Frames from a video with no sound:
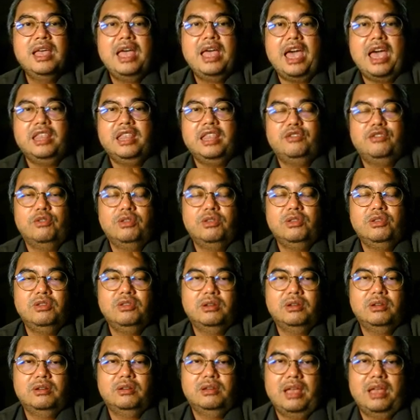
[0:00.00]
And if you want
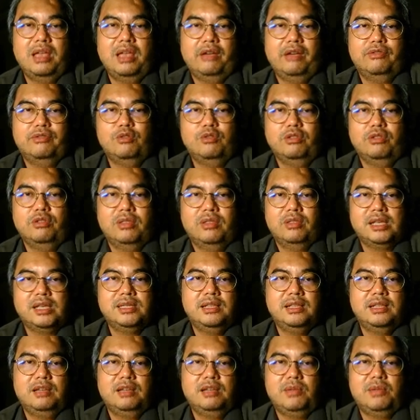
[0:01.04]
to have good
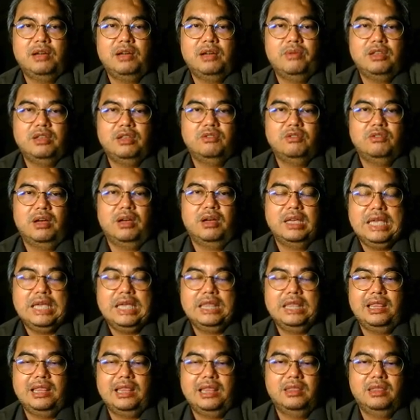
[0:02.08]
nasi lemak when you are in
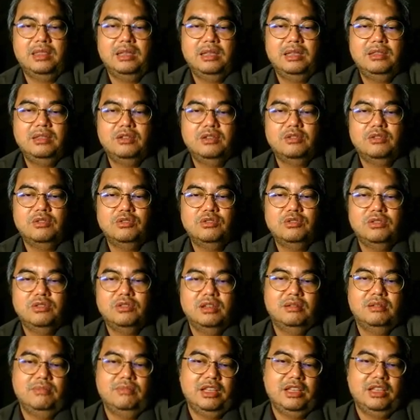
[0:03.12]
London, you go to
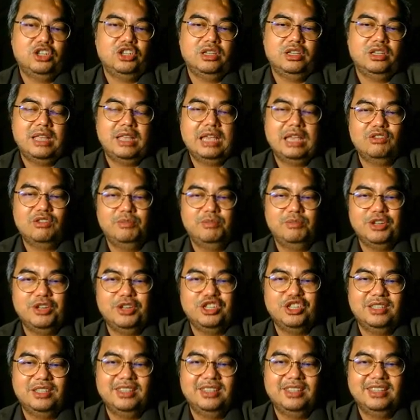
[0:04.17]
the Malaysian High
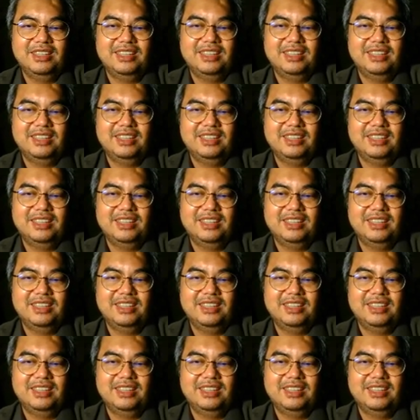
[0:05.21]
Commission,